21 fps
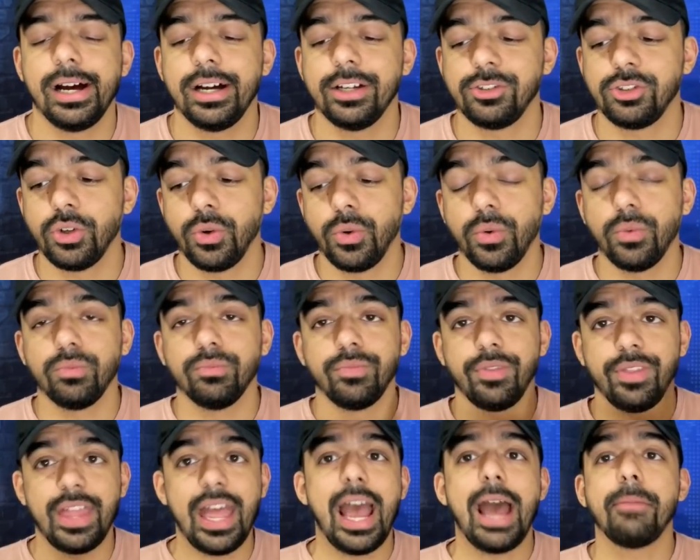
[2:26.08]
So
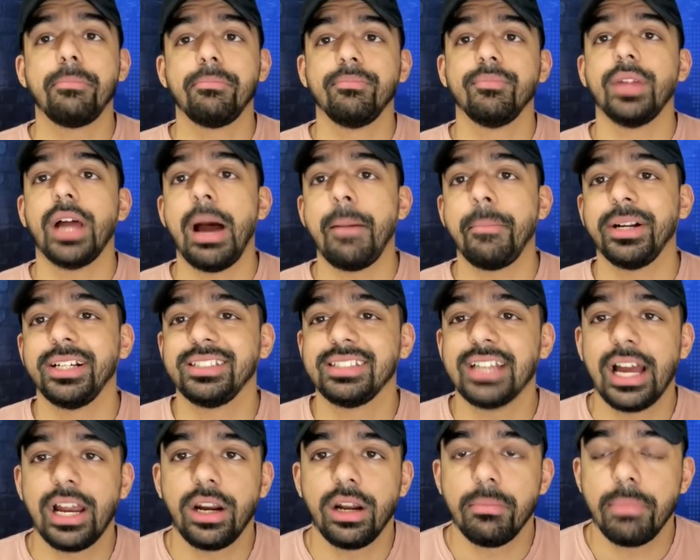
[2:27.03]
that I'm
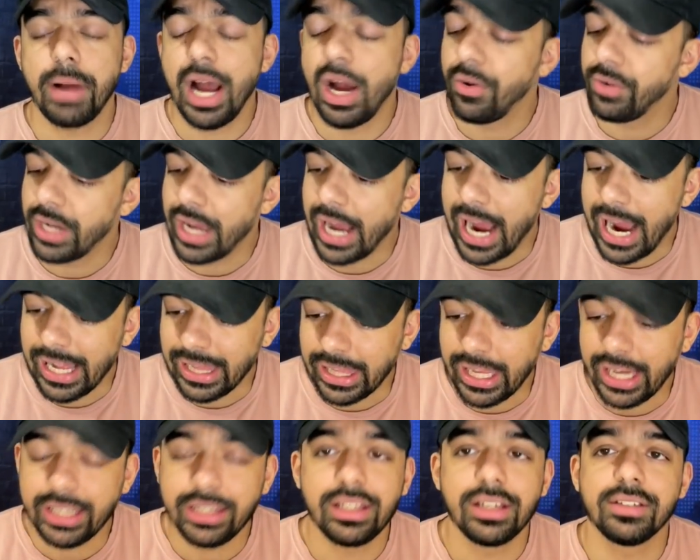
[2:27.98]
excited about. I
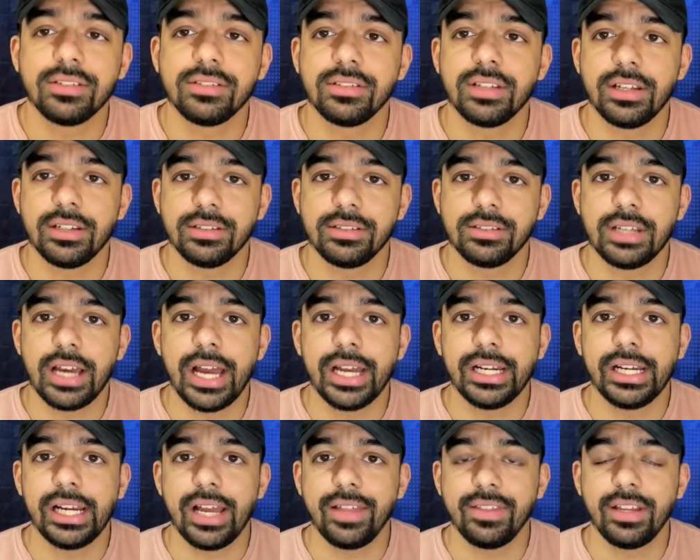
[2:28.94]
like this
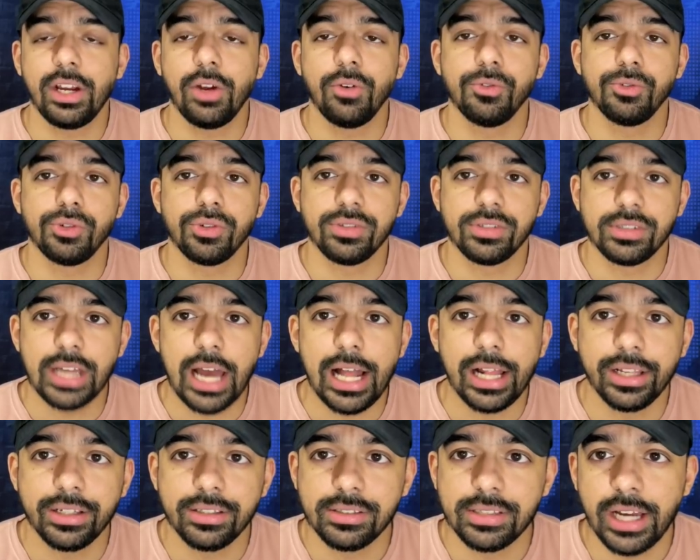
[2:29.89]
signing. I think it was a
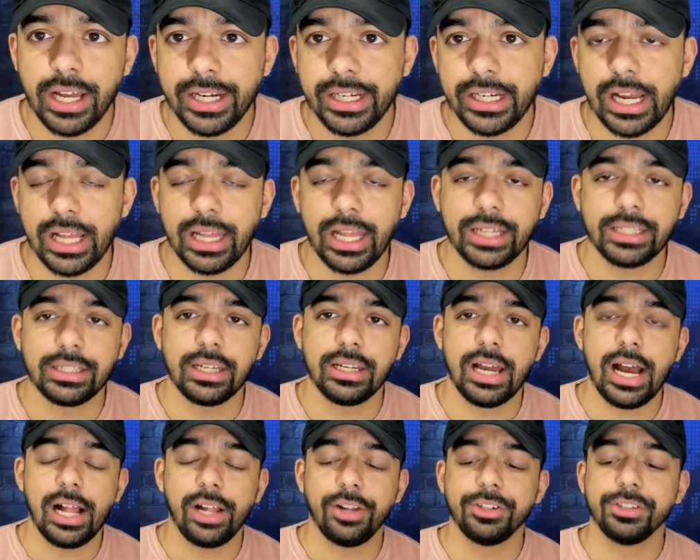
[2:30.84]
solid signing. I like the
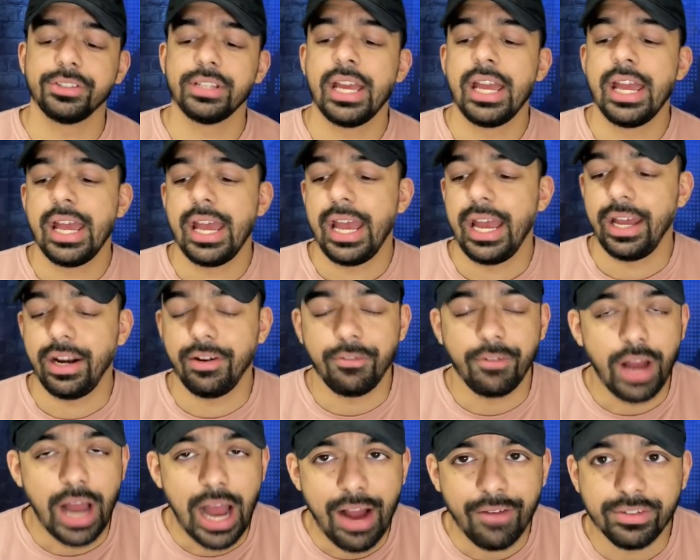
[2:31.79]
dollars, and
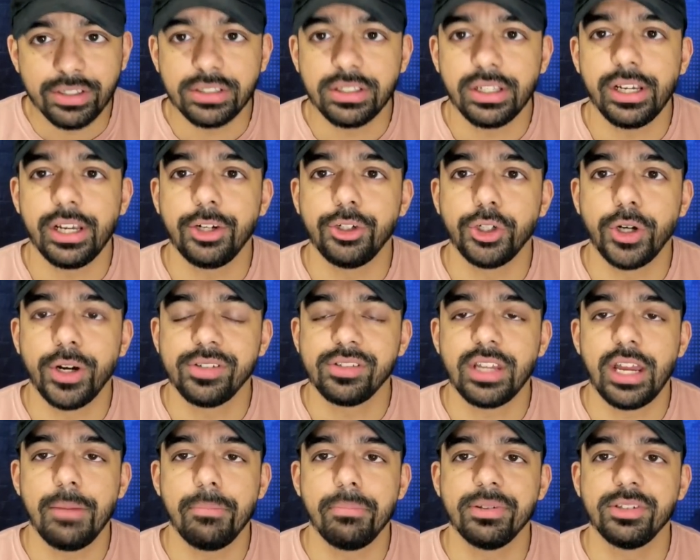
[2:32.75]
obviously addressed
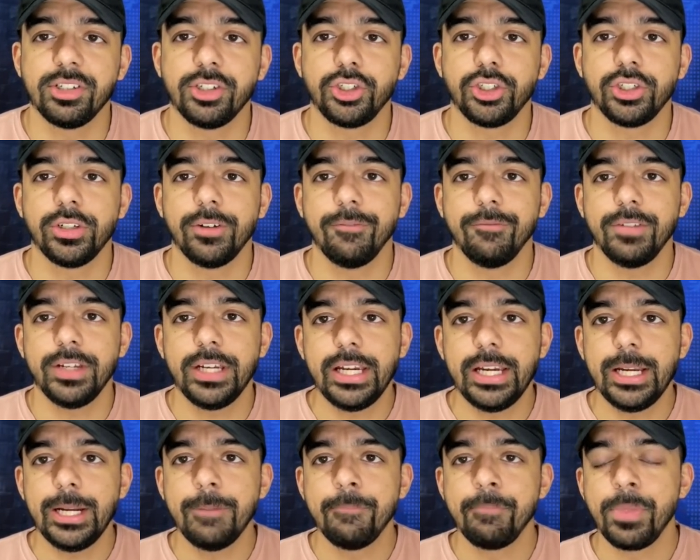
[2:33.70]
a position of
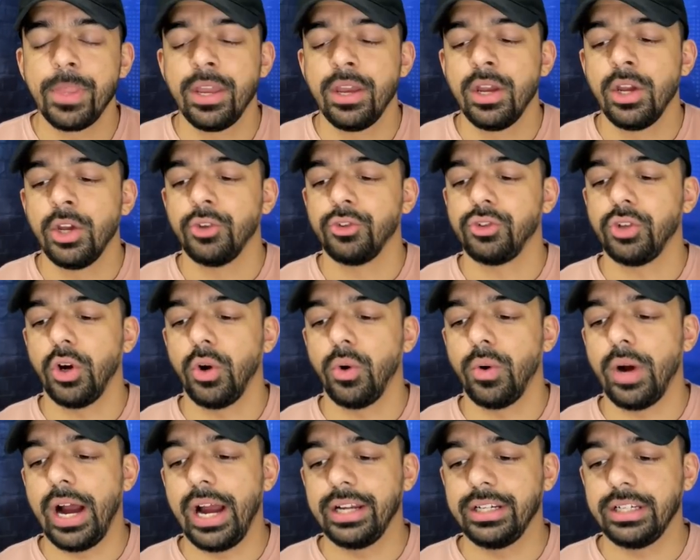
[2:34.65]
need.
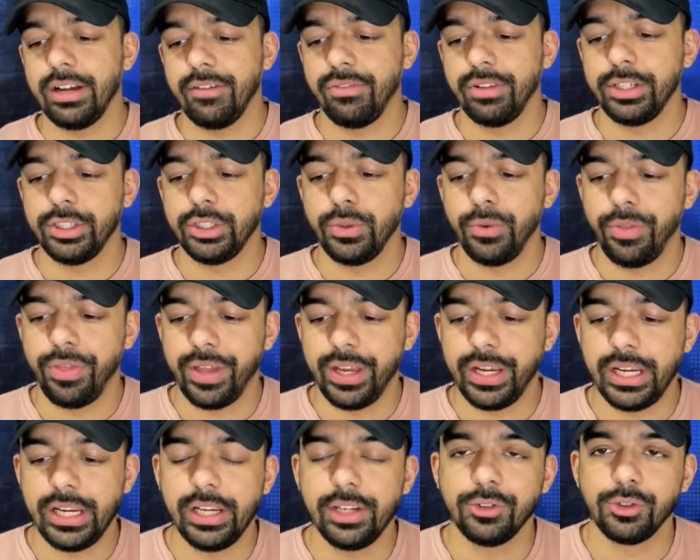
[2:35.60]
So I definitely do
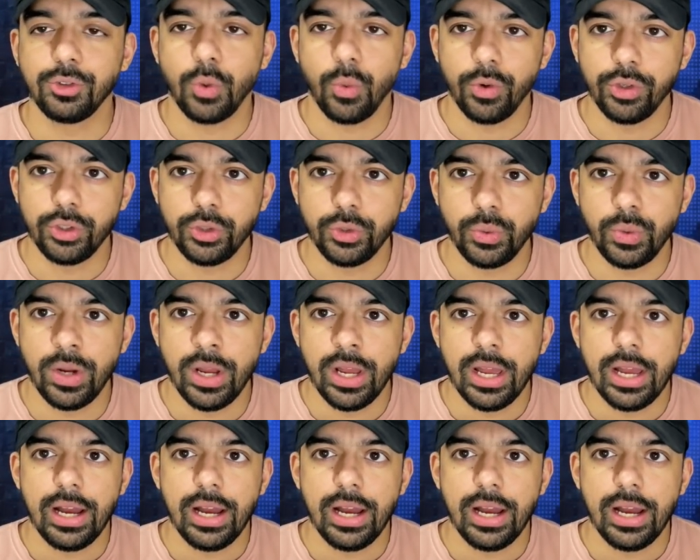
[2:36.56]
think he is going to